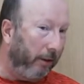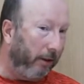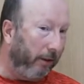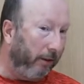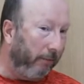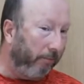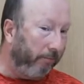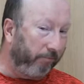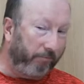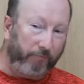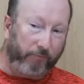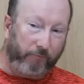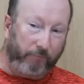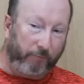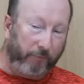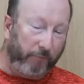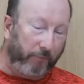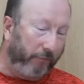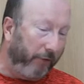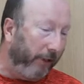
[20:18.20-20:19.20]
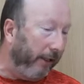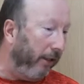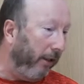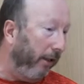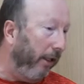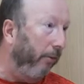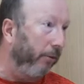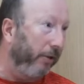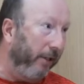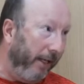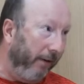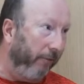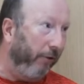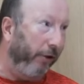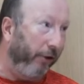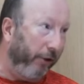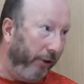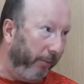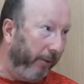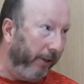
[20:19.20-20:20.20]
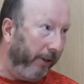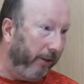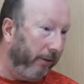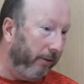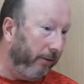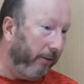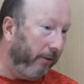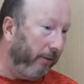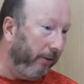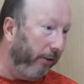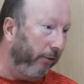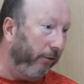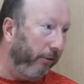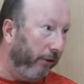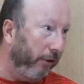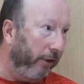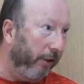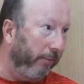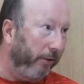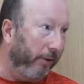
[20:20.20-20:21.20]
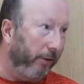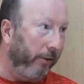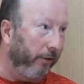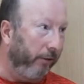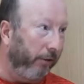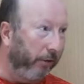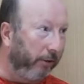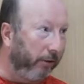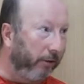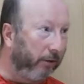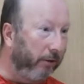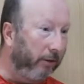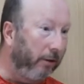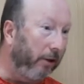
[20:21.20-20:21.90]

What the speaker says: And frankly, that was never going to be the long-term solution.